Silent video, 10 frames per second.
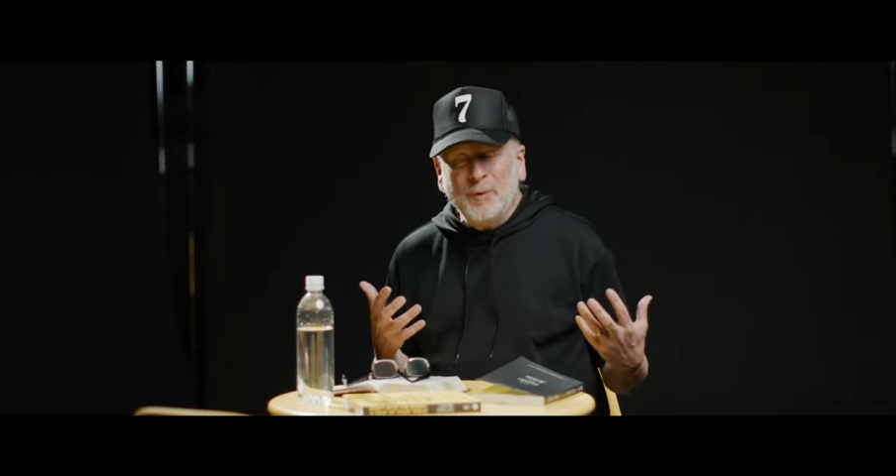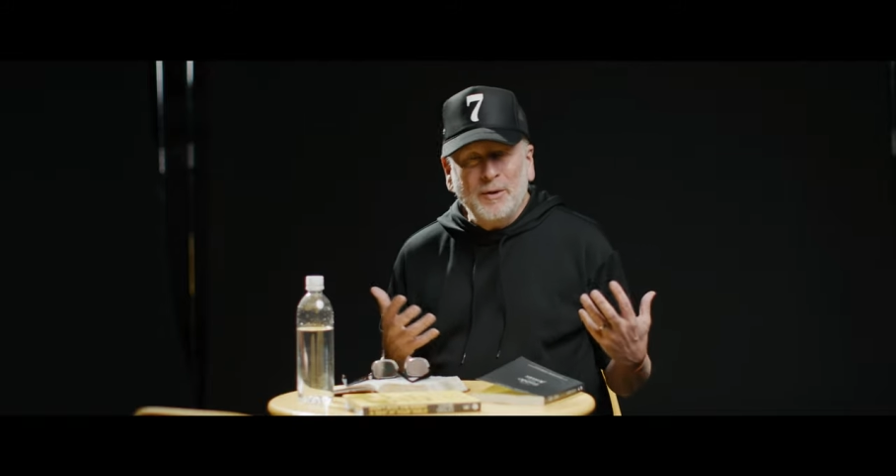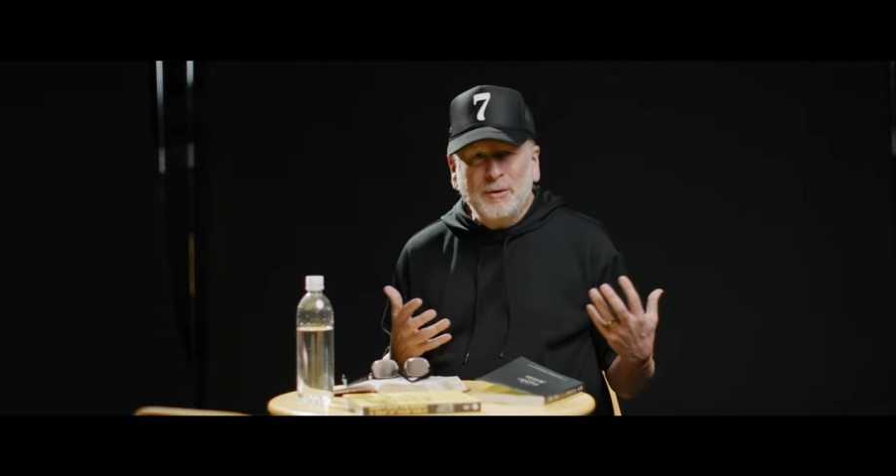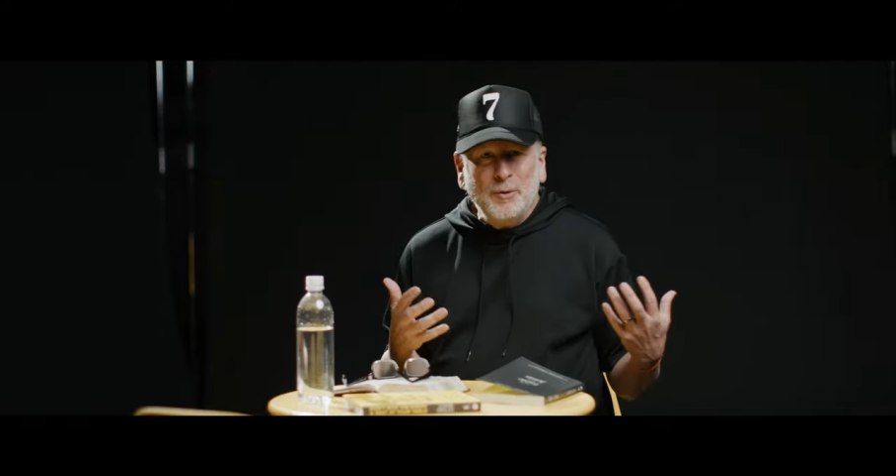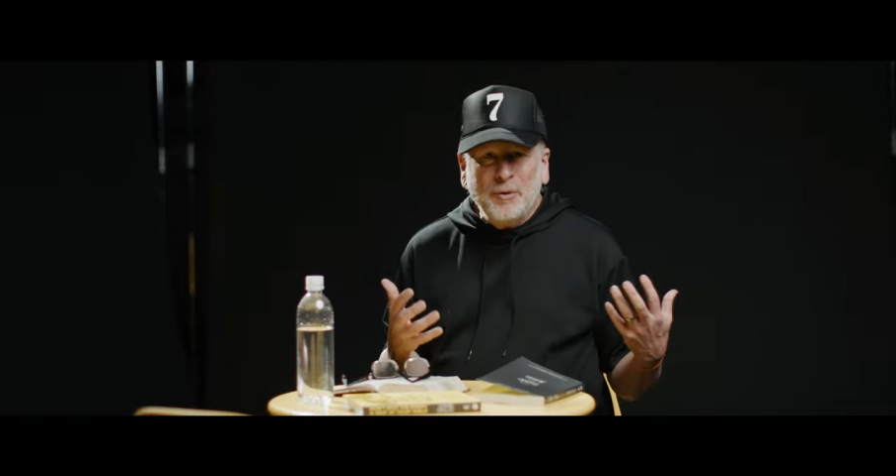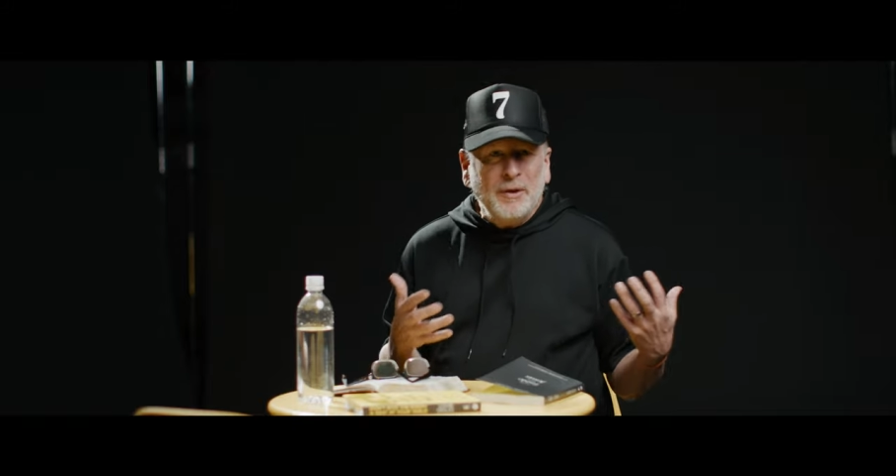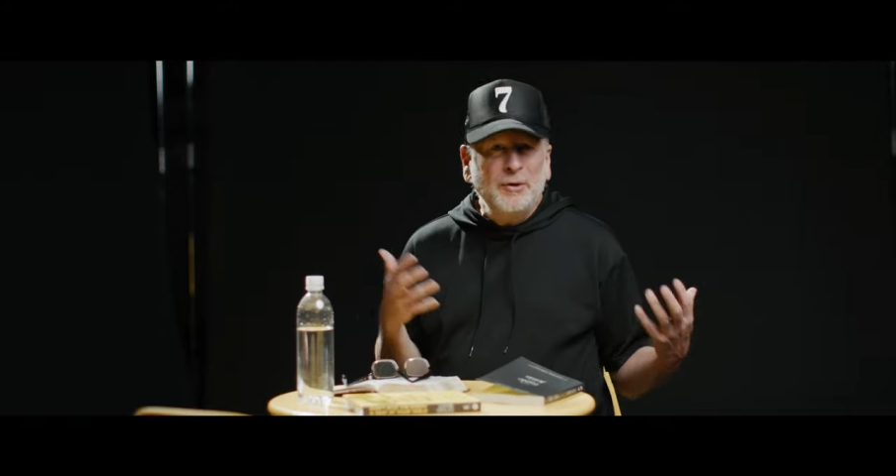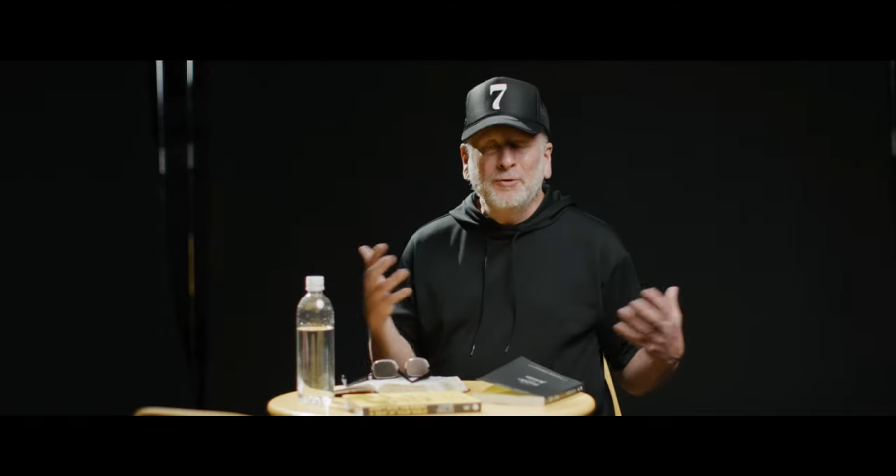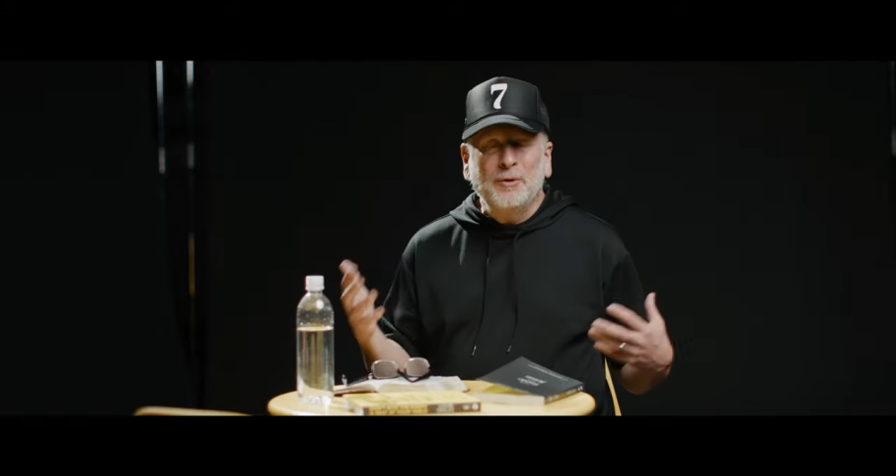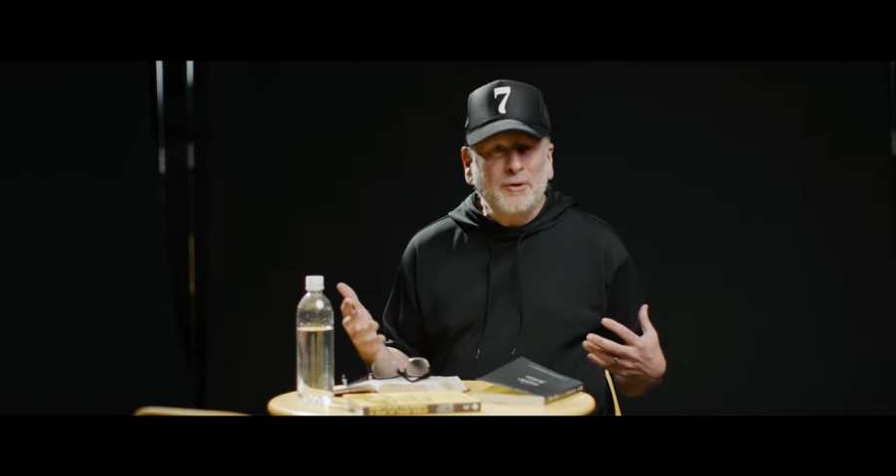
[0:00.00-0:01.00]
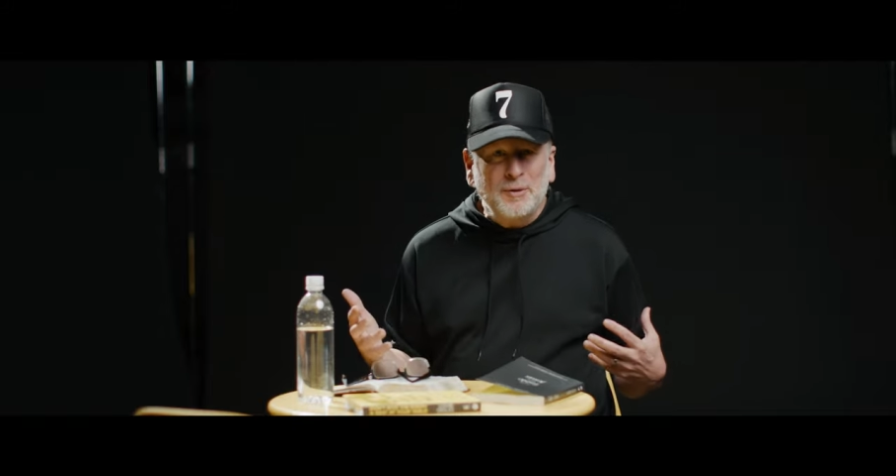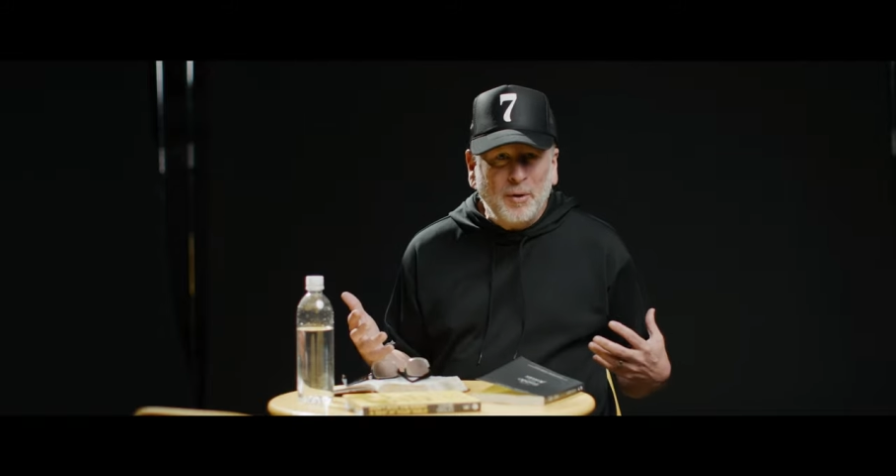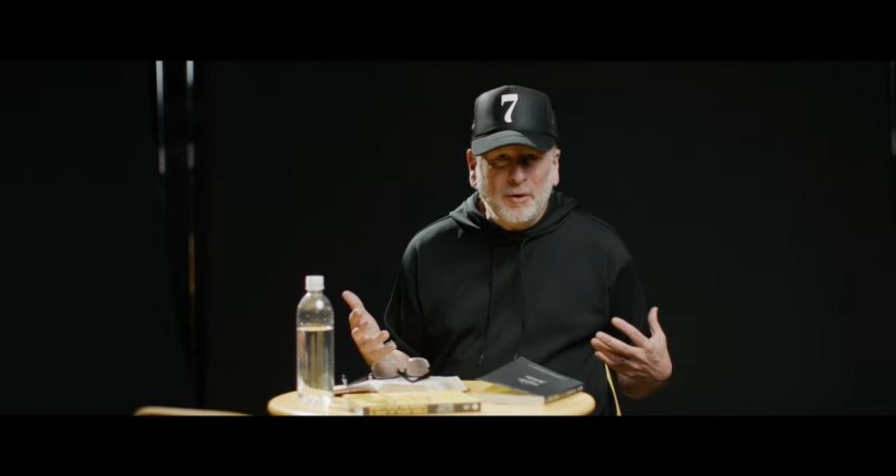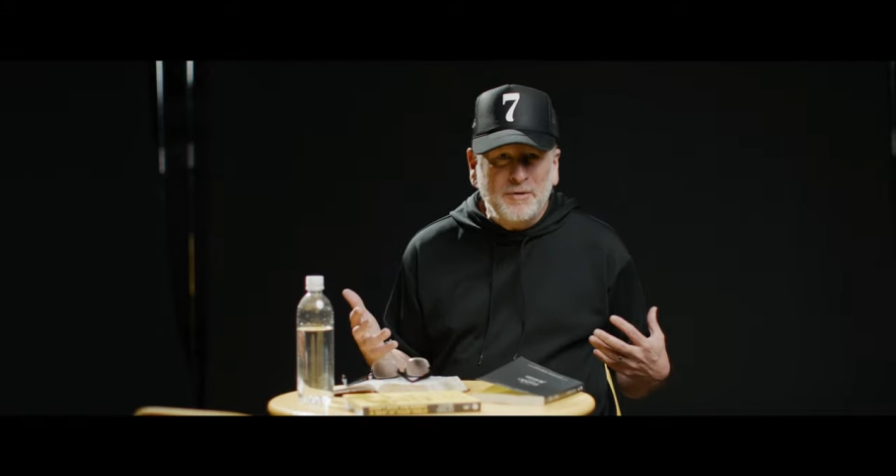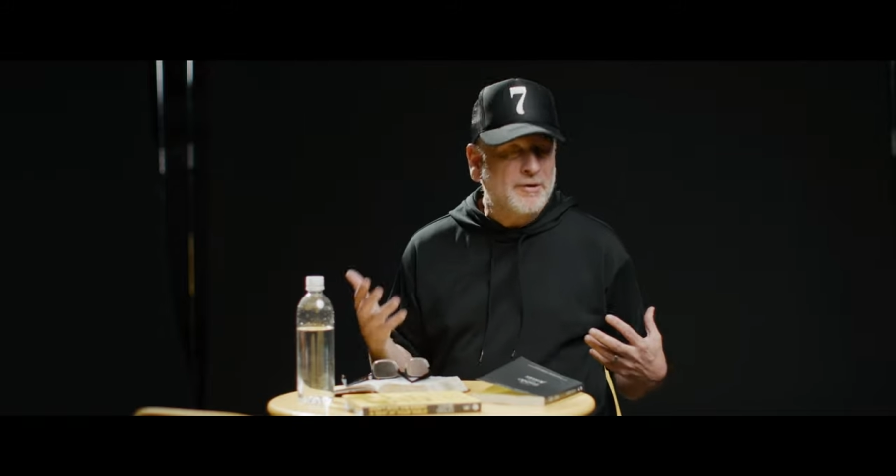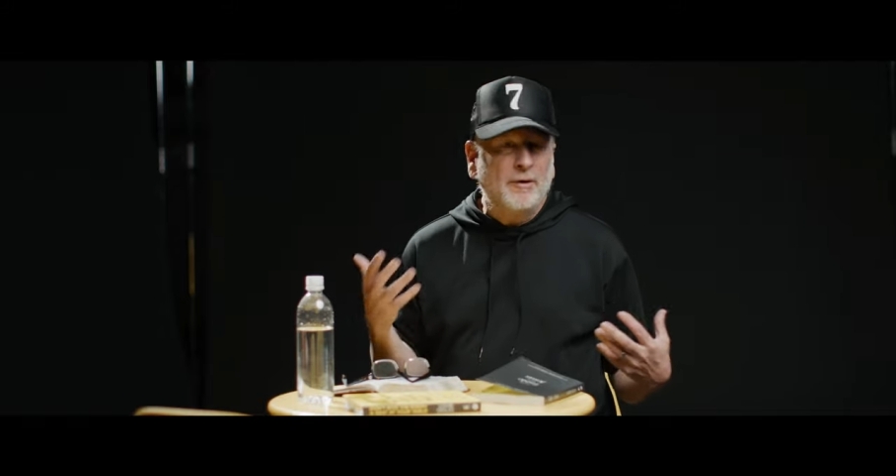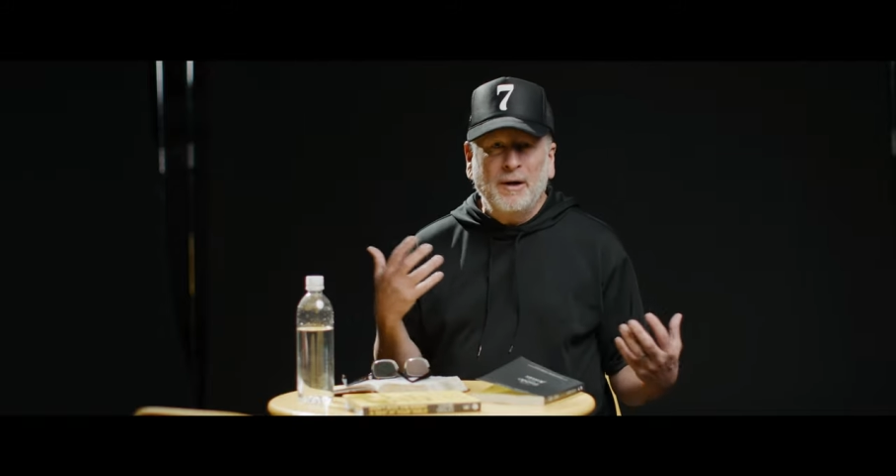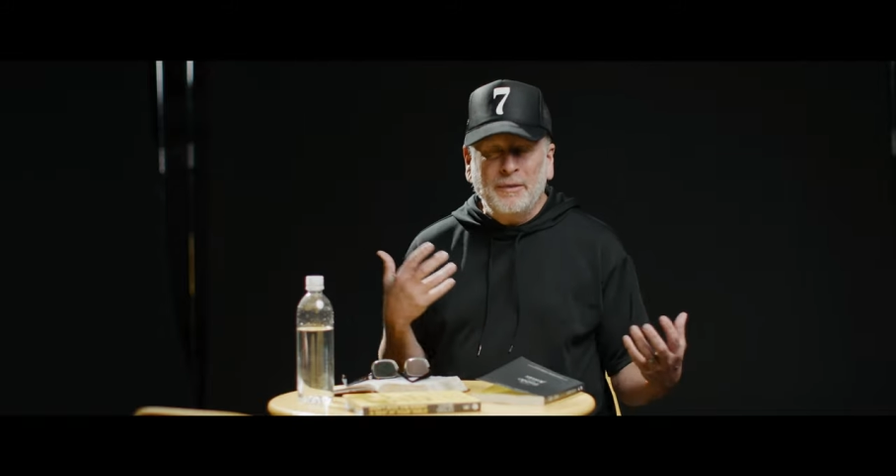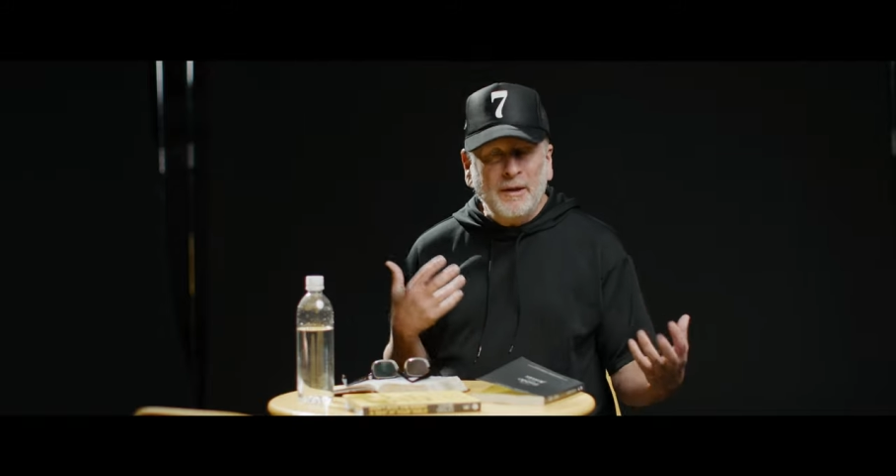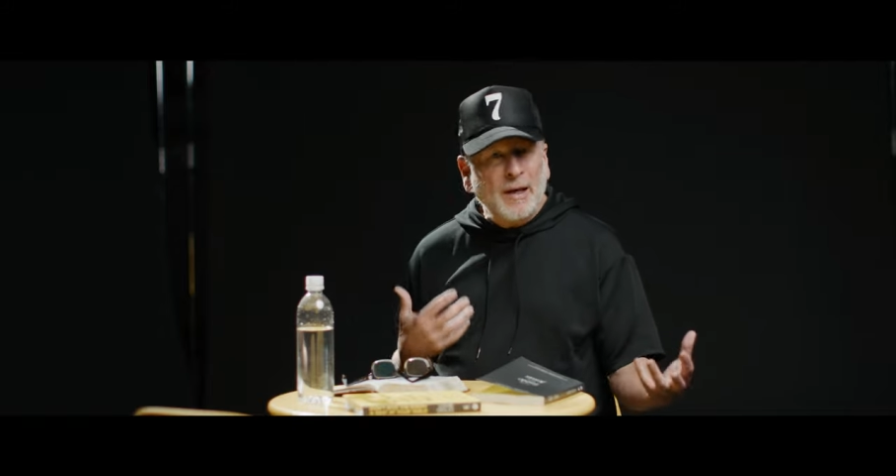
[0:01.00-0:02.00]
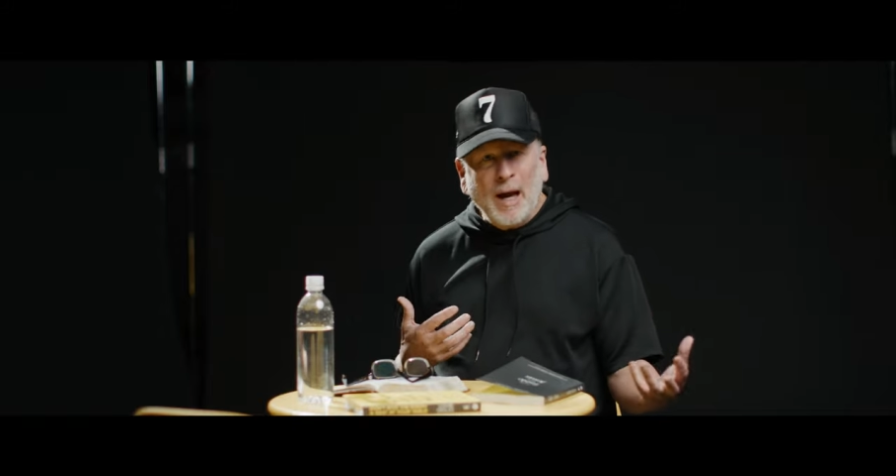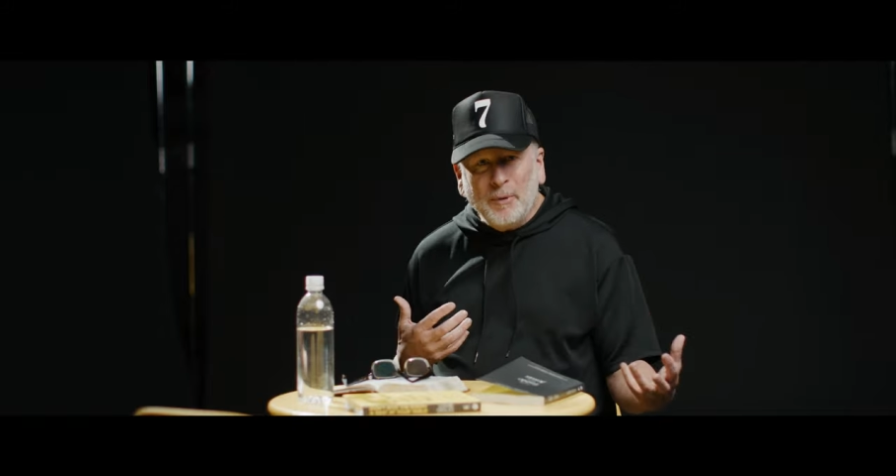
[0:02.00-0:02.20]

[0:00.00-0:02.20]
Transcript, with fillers: whether you think you're a good person or I think